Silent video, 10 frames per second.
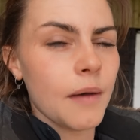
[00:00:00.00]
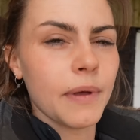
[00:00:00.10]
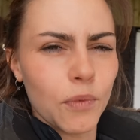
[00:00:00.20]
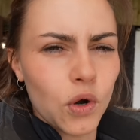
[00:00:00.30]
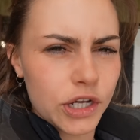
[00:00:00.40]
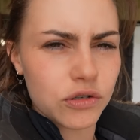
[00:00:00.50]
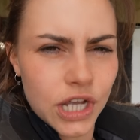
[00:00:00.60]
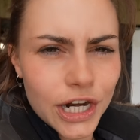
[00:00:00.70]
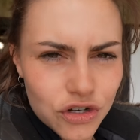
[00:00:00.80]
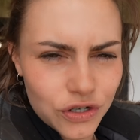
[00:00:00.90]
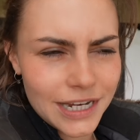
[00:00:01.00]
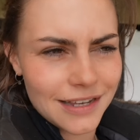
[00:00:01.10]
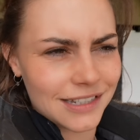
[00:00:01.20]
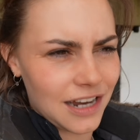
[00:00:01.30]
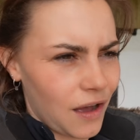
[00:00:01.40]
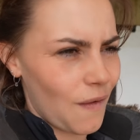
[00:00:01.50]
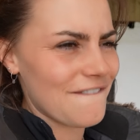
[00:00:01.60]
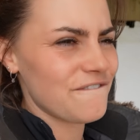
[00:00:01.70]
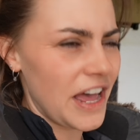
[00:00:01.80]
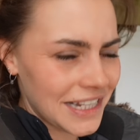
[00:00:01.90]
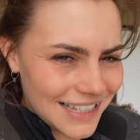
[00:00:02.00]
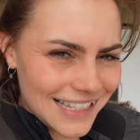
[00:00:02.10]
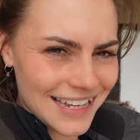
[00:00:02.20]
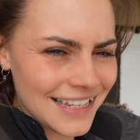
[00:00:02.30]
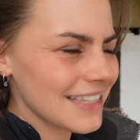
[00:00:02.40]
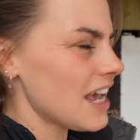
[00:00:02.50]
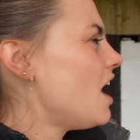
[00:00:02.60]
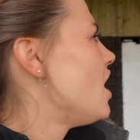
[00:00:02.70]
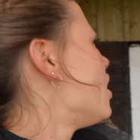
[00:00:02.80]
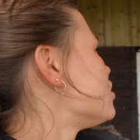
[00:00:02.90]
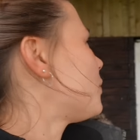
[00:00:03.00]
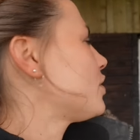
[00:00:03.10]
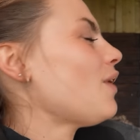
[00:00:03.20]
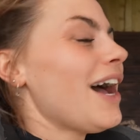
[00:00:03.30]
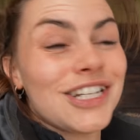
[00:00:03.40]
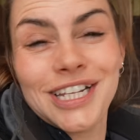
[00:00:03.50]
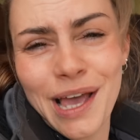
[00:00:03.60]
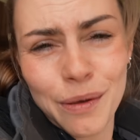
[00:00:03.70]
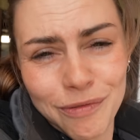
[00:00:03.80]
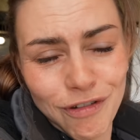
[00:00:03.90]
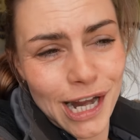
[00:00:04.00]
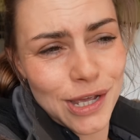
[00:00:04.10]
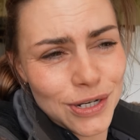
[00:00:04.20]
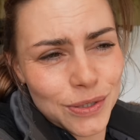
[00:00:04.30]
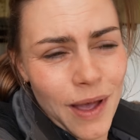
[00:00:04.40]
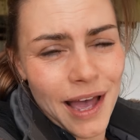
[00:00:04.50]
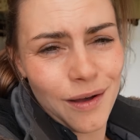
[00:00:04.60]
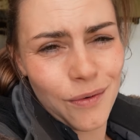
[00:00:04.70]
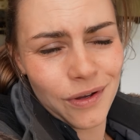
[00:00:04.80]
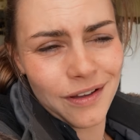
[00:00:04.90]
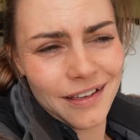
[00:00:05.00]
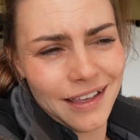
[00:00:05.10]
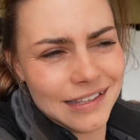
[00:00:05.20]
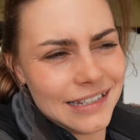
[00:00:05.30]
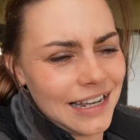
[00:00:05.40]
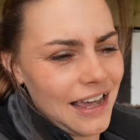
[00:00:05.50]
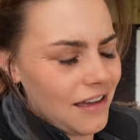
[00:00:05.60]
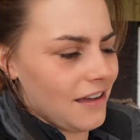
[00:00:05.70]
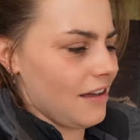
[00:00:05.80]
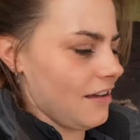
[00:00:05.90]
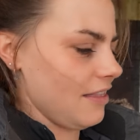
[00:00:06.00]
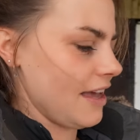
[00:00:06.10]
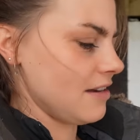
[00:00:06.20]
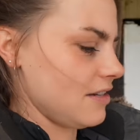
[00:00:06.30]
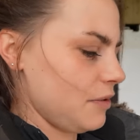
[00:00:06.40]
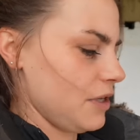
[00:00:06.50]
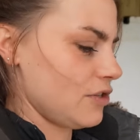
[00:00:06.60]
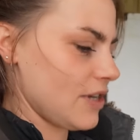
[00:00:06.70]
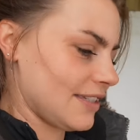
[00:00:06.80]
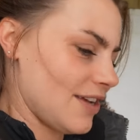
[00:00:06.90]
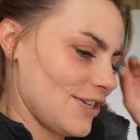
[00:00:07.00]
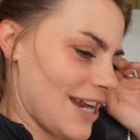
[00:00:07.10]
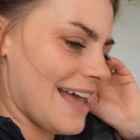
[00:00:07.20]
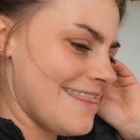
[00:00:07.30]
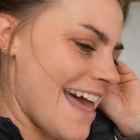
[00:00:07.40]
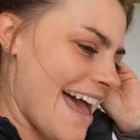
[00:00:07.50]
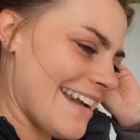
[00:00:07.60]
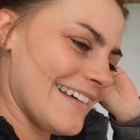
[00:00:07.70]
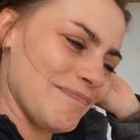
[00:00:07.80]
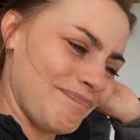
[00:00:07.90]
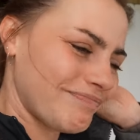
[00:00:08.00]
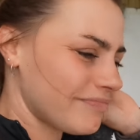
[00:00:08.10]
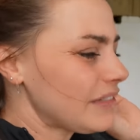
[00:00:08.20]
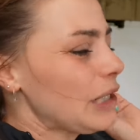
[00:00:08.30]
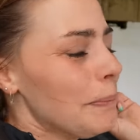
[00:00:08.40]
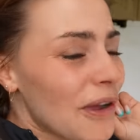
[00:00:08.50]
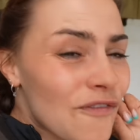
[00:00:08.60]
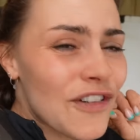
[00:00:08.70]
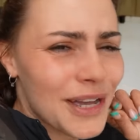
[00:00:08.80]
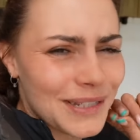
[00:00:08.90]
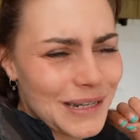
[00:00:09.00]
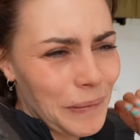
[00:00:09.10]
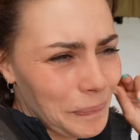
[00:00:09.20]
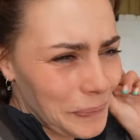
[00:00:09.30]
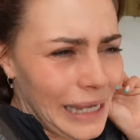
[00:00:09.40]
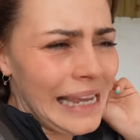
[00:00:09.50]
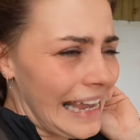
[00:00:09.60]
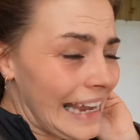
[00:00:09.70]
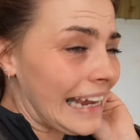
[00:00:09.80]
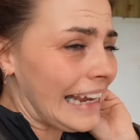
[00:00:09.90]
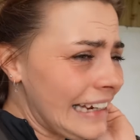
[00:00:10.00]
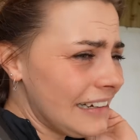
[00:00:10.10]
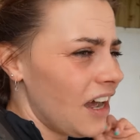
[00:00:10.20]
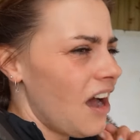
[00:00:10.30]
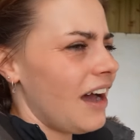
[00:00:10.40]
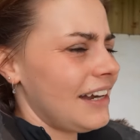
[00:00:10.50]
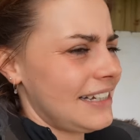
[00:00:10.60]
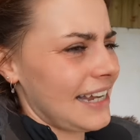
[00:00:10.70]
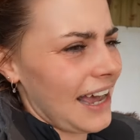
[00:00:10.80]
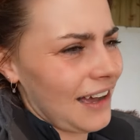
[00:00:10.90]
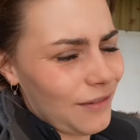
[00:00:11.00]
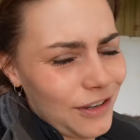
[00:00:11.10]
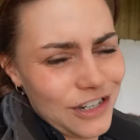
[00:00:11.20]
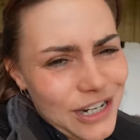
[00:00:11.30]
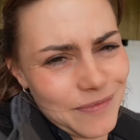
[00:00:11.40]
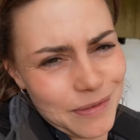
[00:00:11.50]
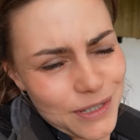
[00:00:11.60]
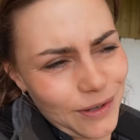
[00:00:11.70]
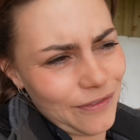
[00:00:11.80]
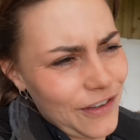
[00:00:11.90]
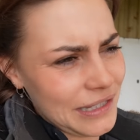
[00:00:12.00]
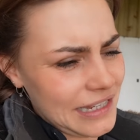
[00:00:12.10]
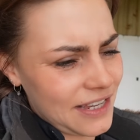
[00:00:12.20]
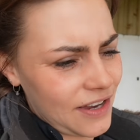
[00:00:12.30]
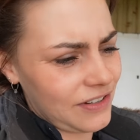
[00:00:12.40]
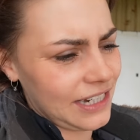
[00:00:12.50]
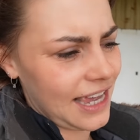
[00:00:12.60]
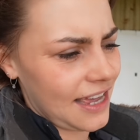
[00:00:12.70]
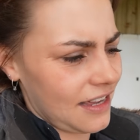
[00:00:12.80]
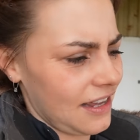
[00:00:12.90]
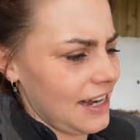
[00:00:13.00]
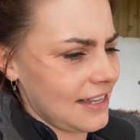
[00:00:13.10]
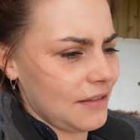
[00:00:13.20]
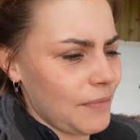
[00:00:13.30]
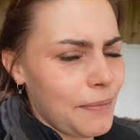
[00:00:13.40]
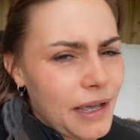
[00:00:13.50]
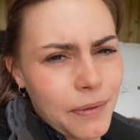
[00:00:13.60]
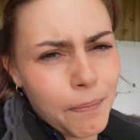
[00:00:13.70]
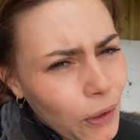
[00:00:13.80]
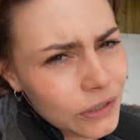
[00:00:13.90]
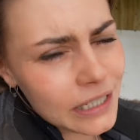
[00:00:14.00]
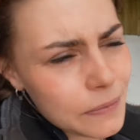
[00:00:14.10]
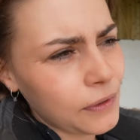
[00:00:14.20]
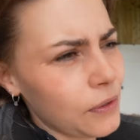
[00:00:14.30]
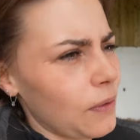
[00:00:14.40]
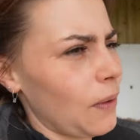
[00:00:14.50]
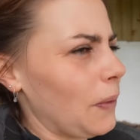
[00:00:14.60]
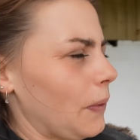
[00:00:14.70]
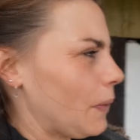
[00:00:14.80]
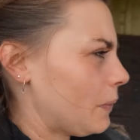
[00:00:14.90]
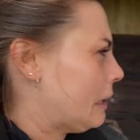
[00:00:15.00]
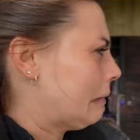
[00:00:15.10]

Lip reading: a bit more like cross-country style fences. So I thought actually that would be really good as well, is to get her then to a dressage, and then my first BE. I need to get out and jump some solid fences, hopefully get lesson maybe up at Pontyspool or